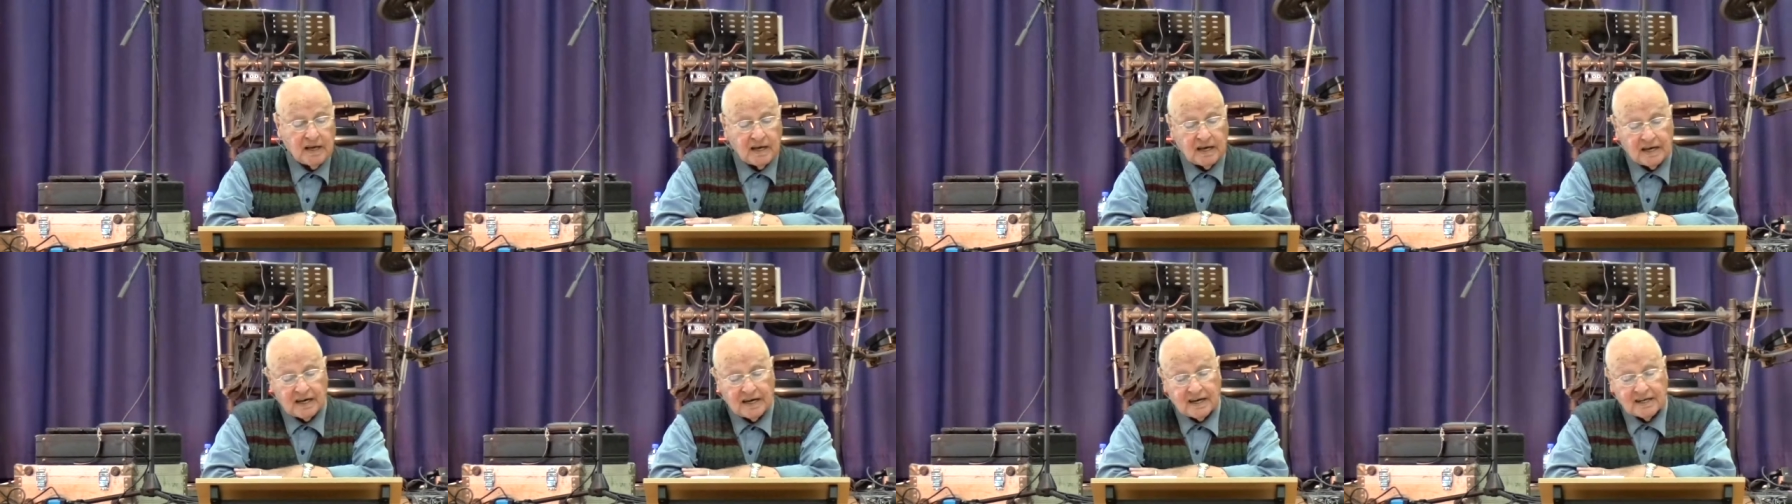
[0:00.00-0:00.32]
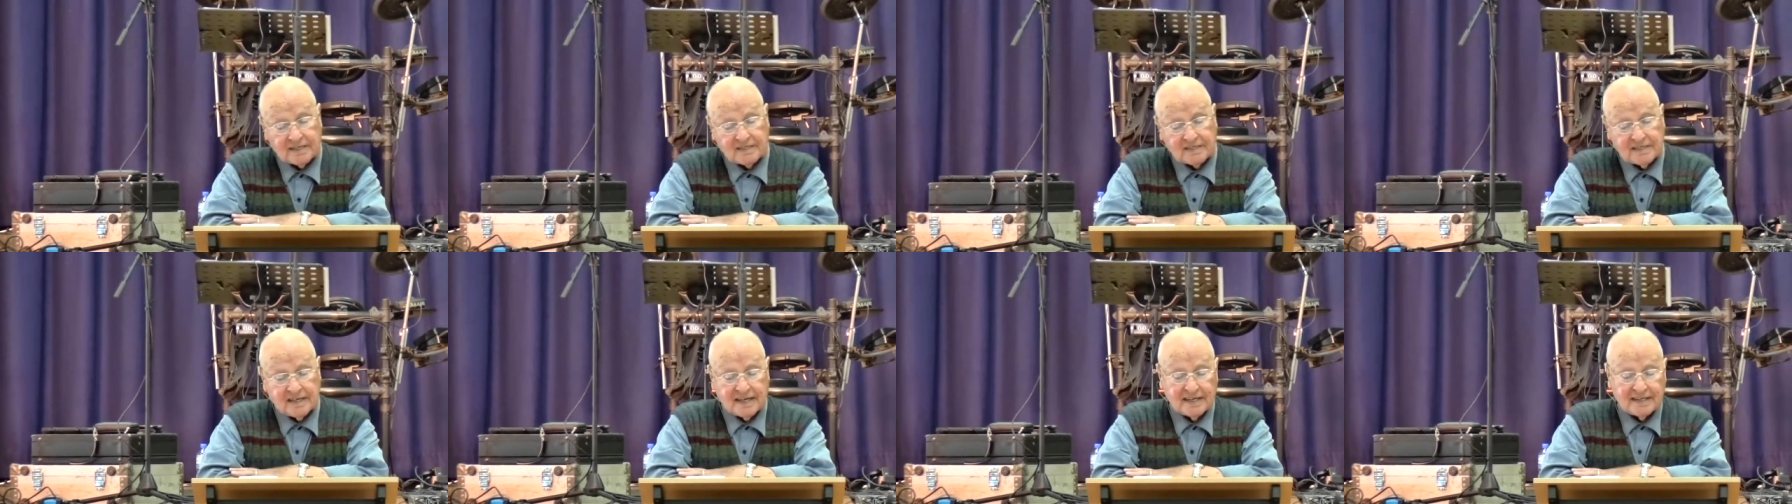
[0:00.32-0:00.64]
And
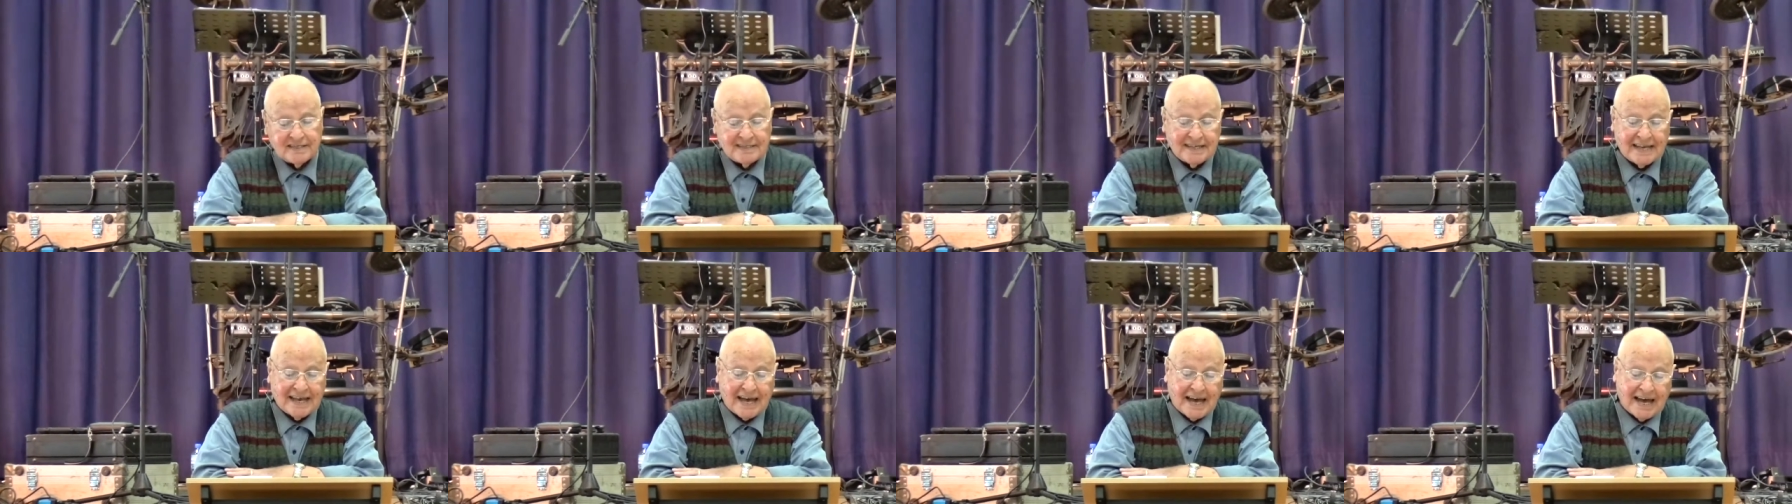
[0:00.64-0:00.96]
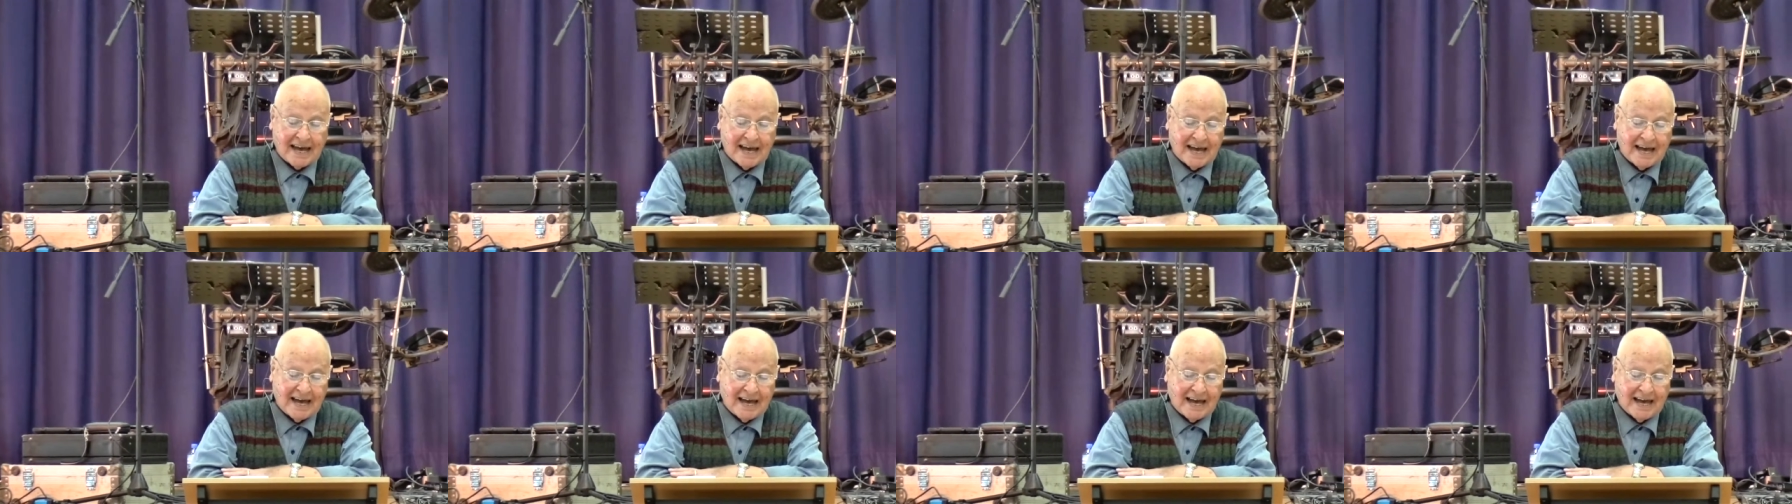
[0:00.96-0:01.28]
I said,
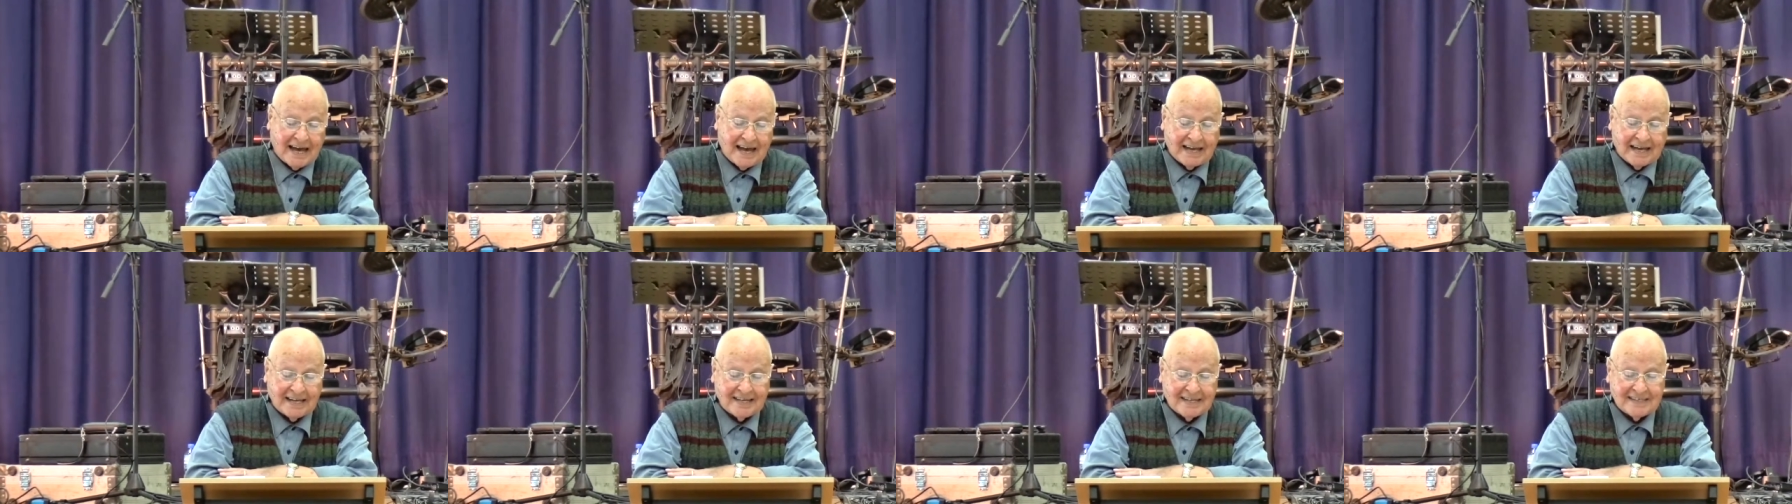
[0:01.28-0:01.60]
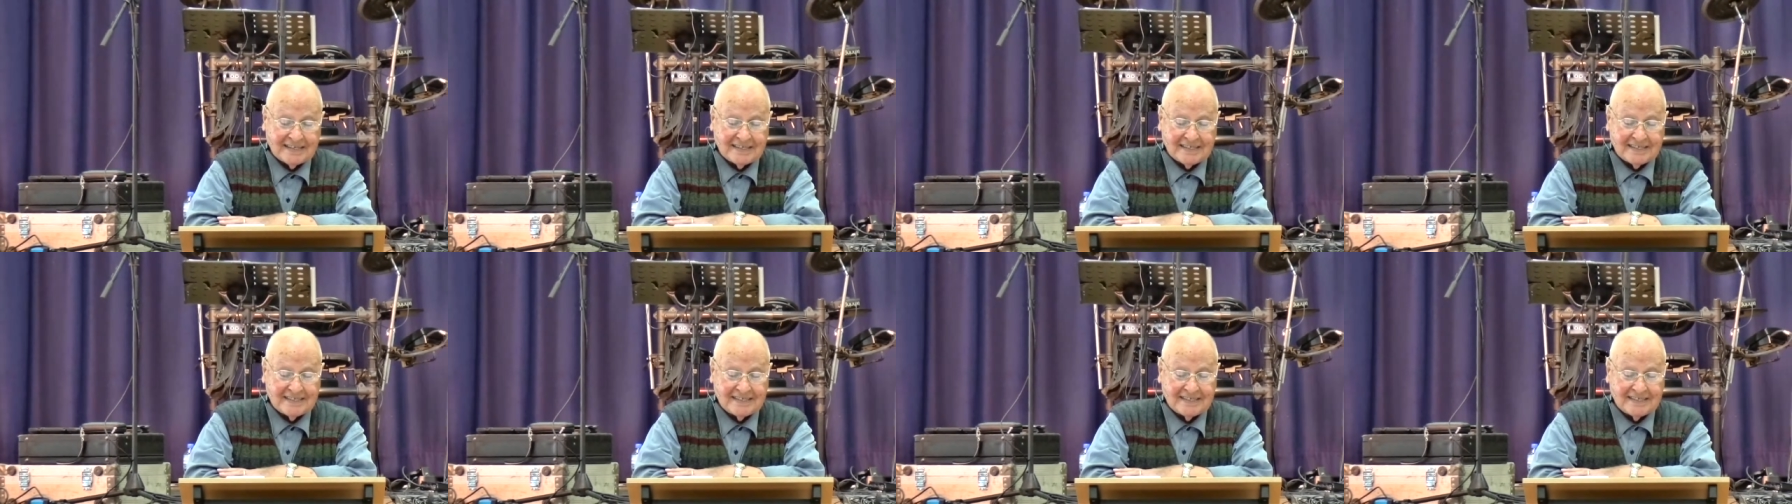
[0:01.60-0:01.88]
nah.